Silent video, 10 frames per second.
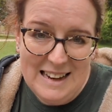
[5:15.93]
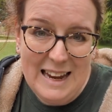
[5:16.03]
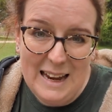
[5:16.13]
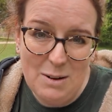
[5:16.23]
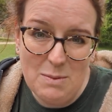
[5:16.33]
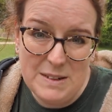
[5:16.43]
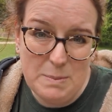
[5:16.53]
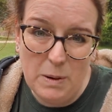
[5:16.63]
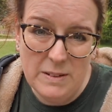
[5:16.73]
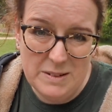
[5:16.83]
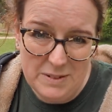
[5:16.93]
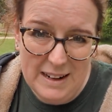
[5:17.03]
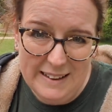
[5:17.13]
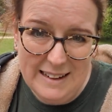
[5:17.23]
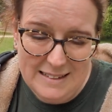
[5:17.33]
hear a response.
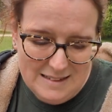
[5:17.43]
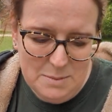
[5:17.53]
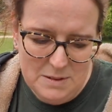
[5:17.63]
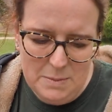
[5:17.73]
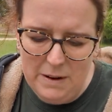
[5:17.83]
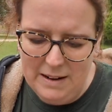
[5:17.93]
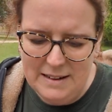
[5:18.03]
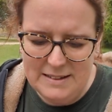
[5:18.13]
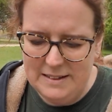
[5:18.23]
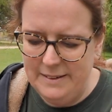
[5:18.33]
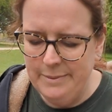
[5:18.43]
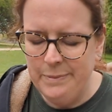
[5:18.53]
Really, to be honest.